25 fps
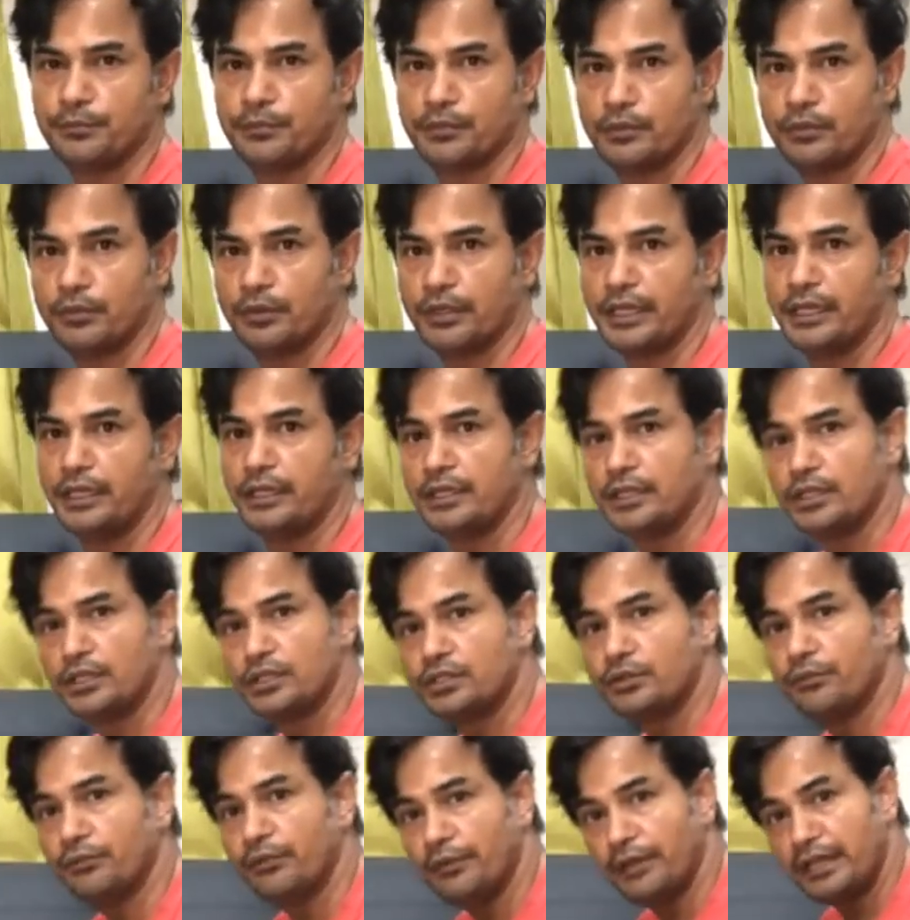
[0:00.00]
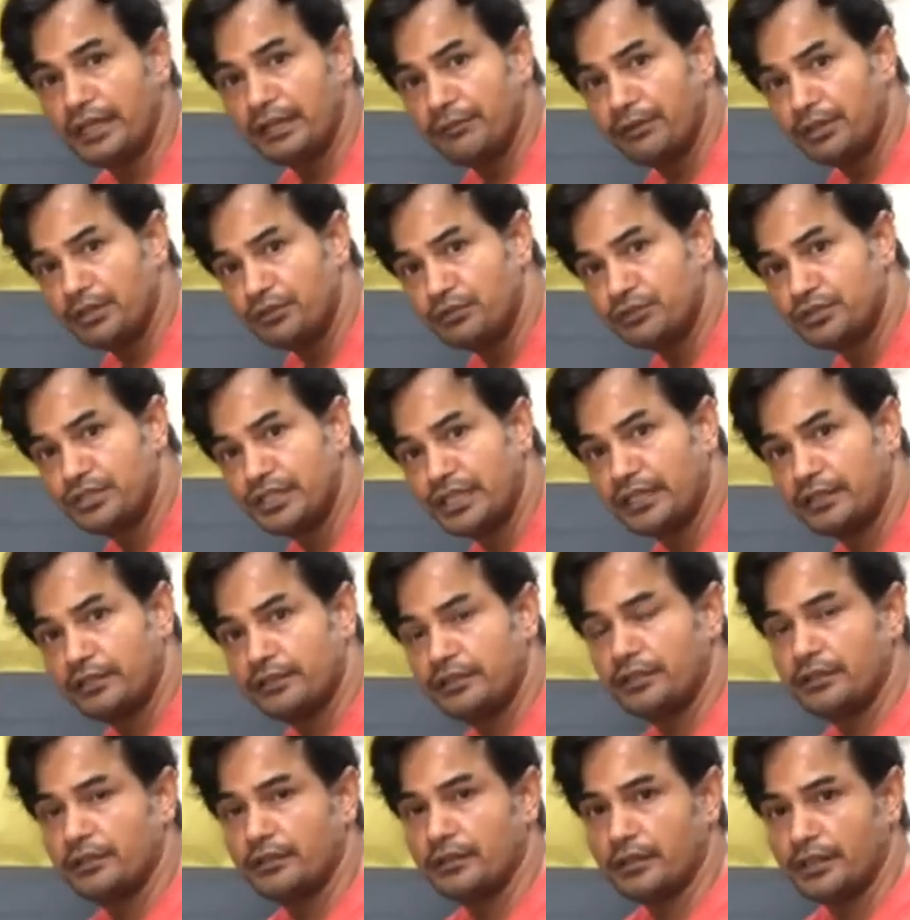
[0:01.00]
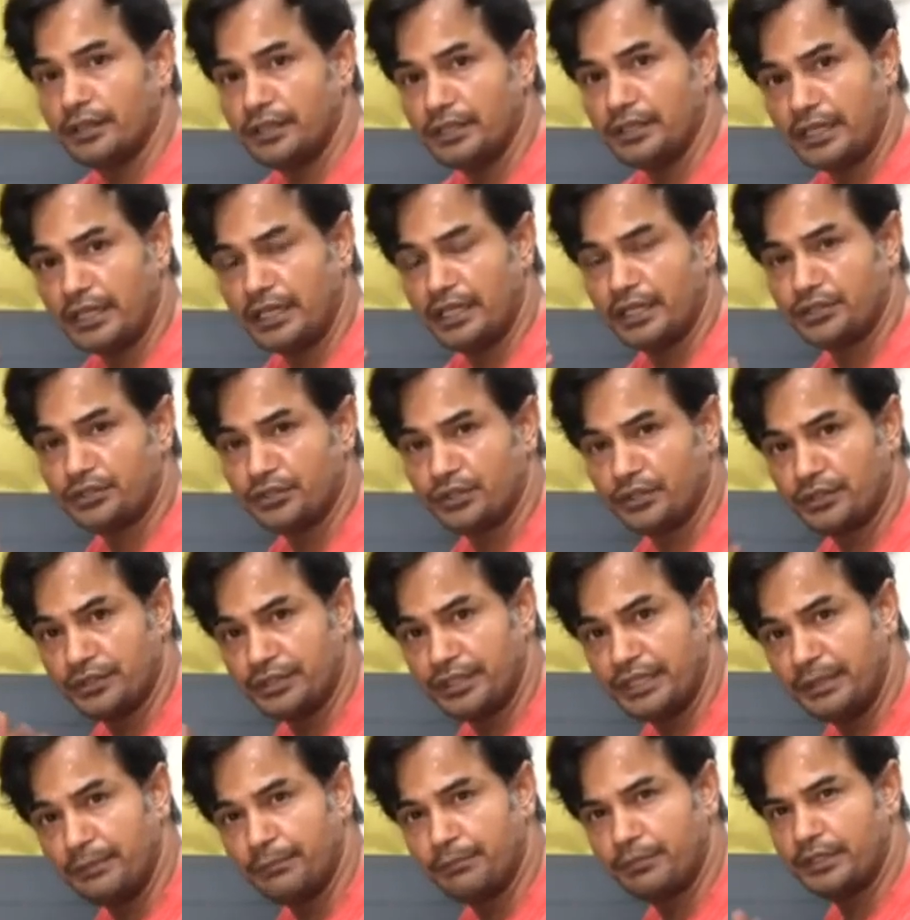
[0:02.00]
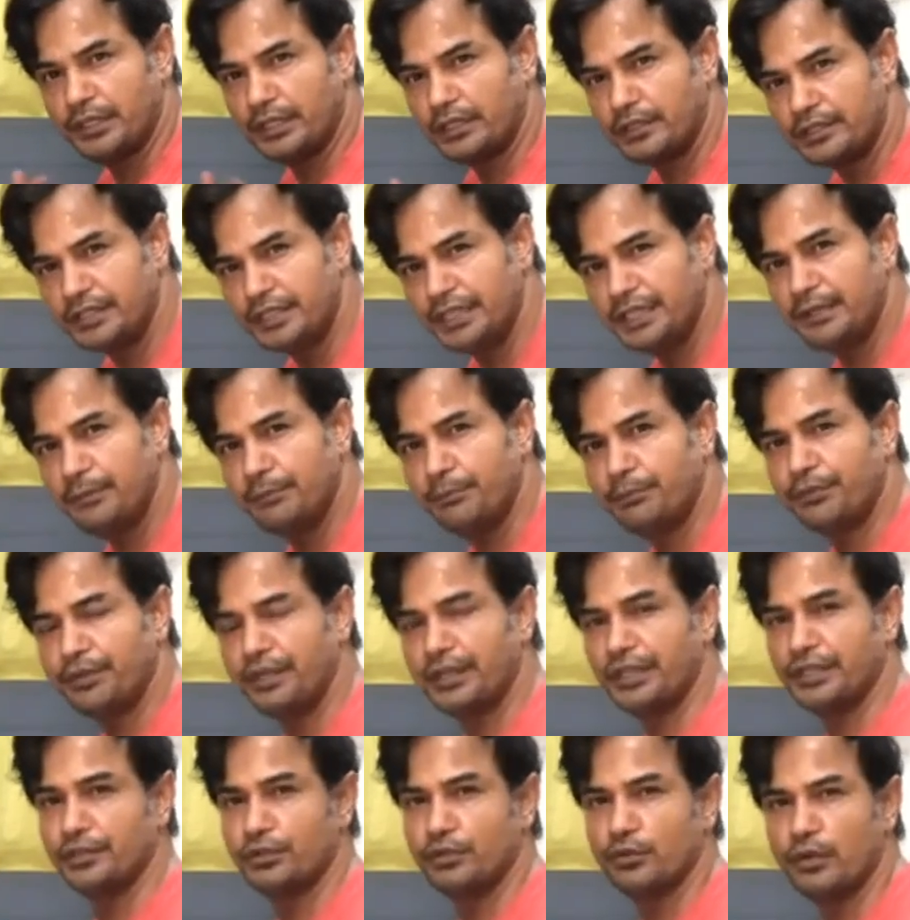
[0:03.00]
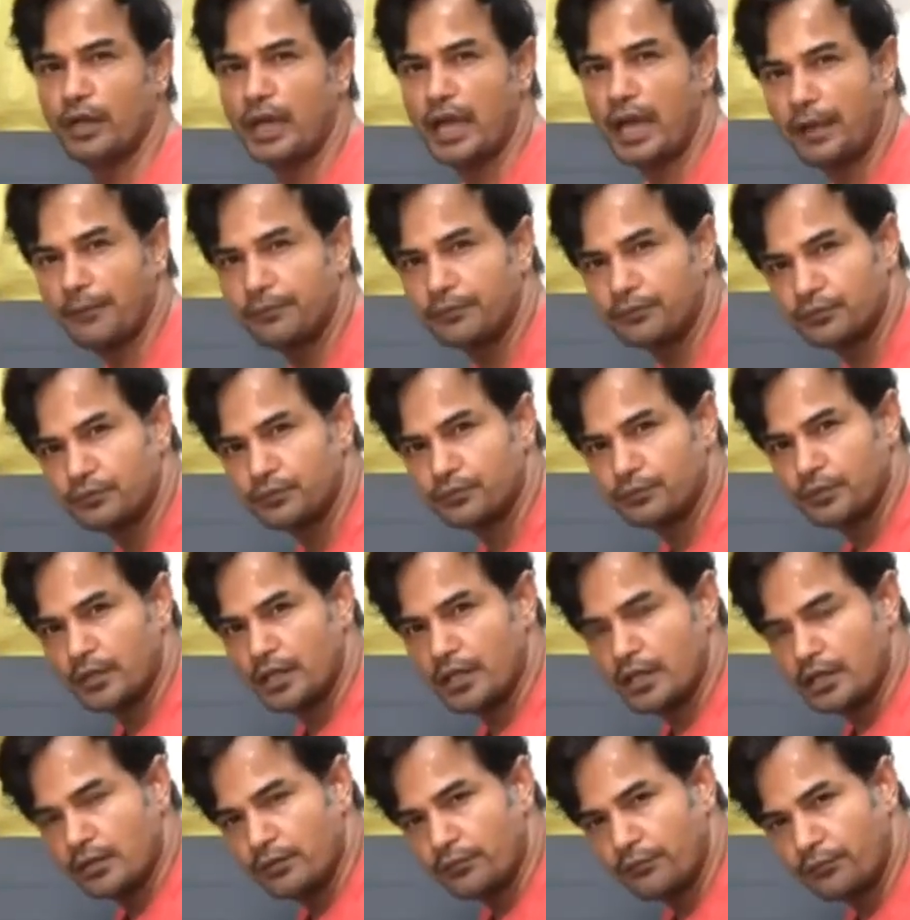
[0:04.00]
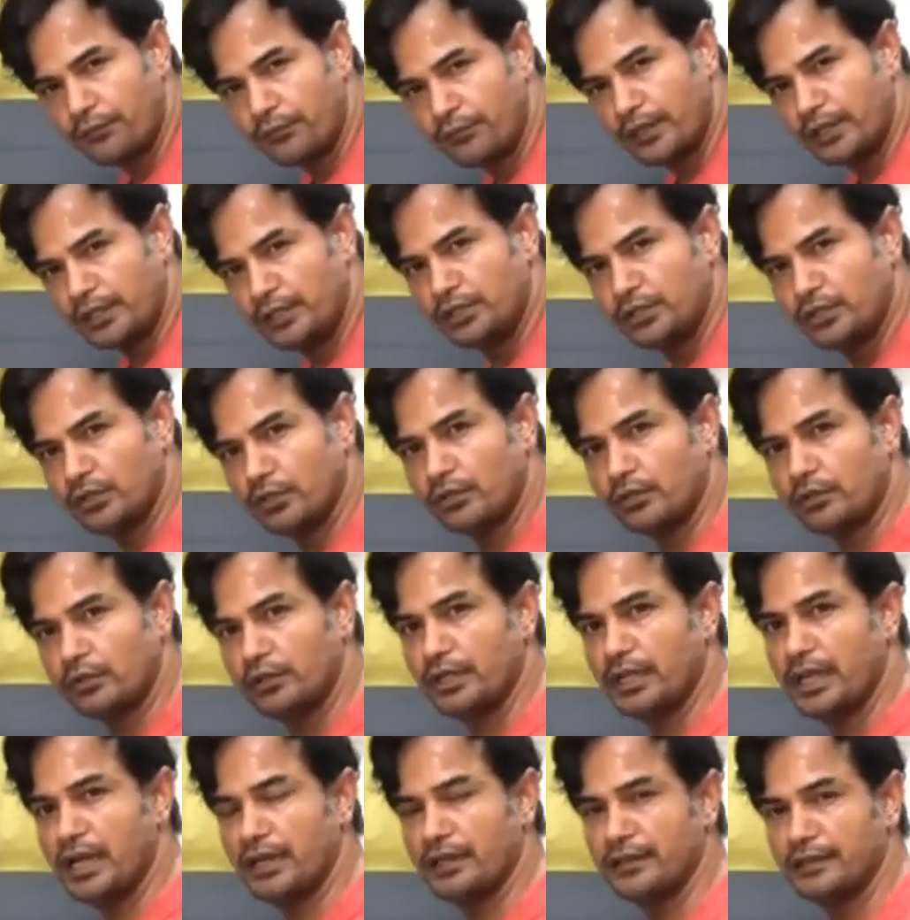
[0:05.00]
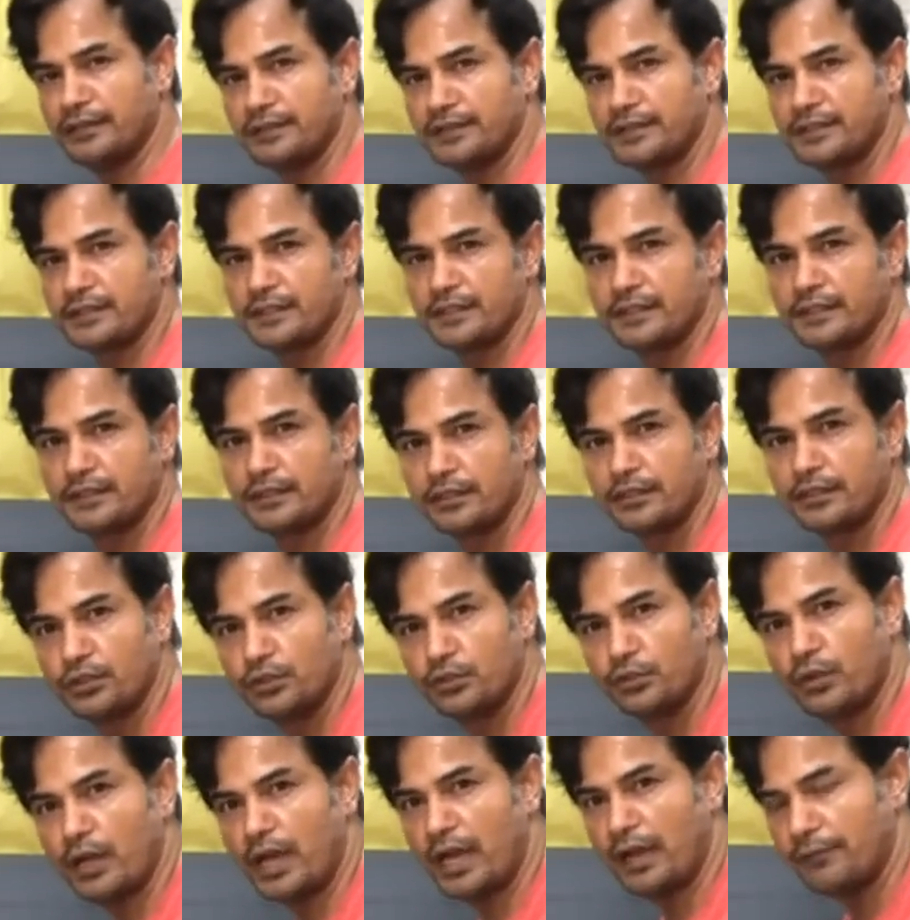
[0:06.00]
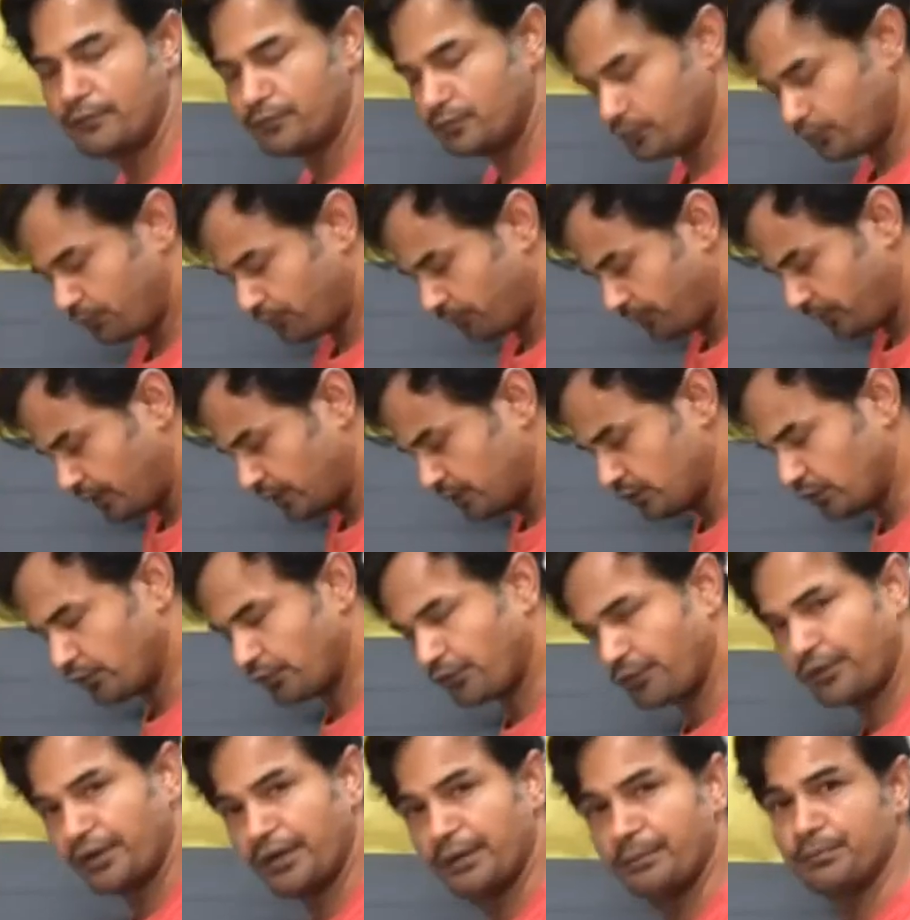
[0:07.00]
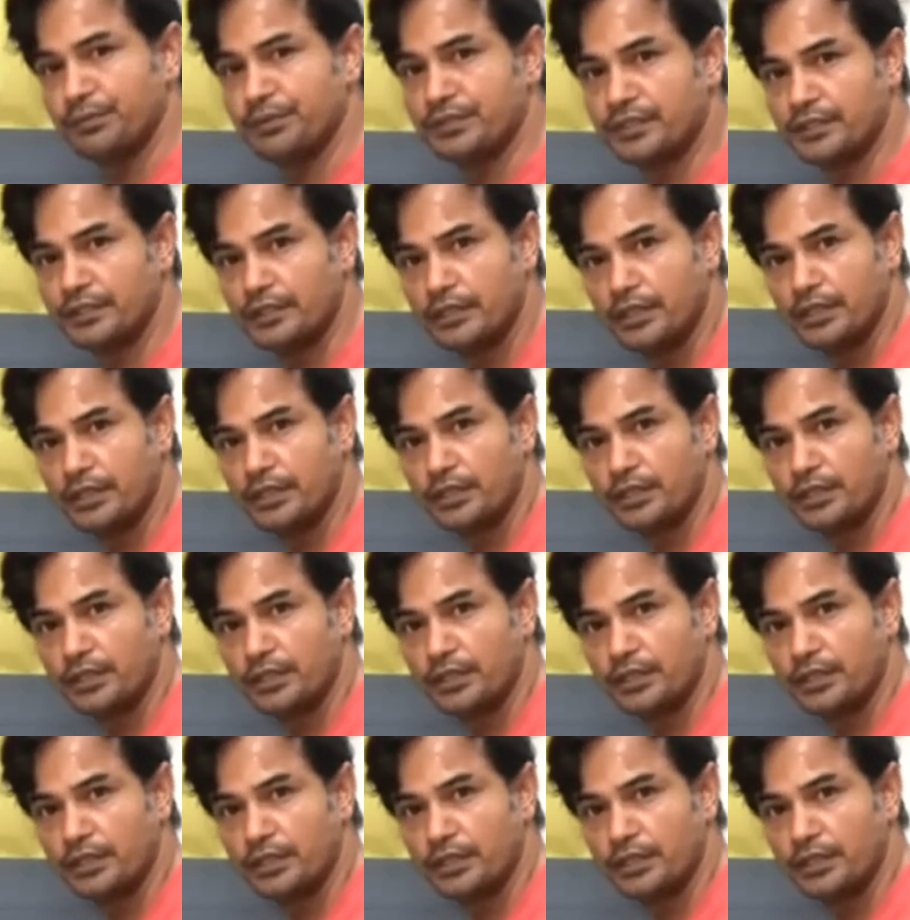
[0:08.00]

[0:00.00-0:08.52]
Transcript: Okay, so whenever you take an inhalation, take a deep breath. You have to fill your lungs. You have to fill your ribs.